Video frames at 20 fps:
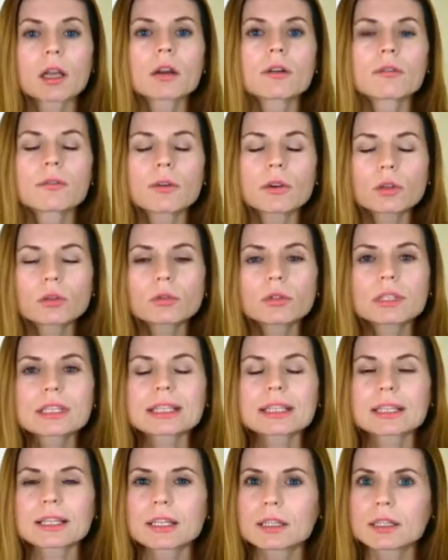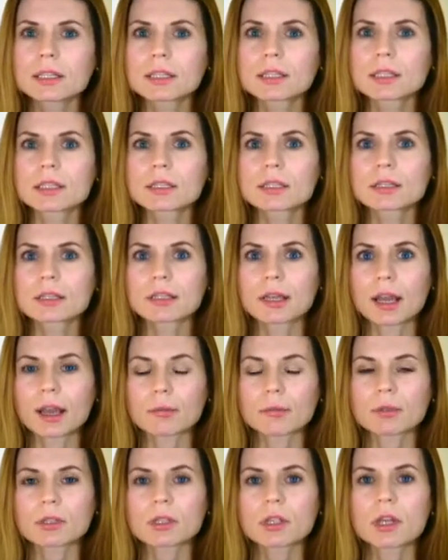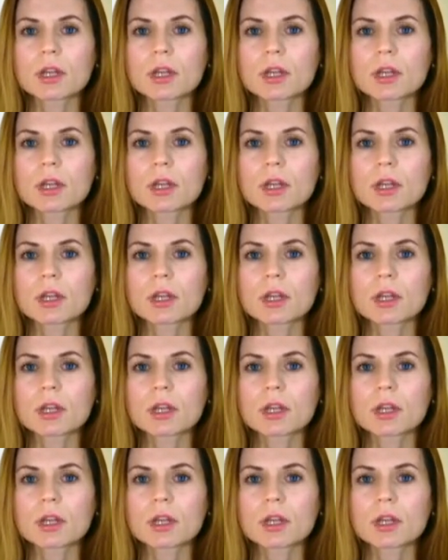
Follow these easy steps